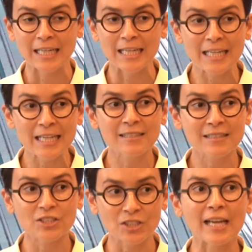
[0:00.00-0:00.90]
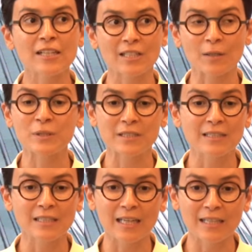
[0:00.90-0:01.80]
It is a change that we
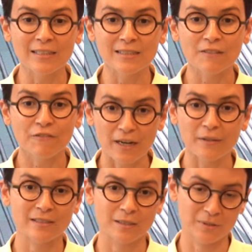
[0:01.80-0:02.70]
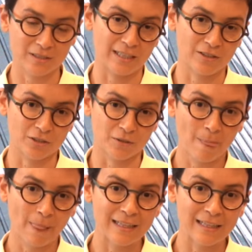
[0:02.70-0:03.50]
see that is very substantial.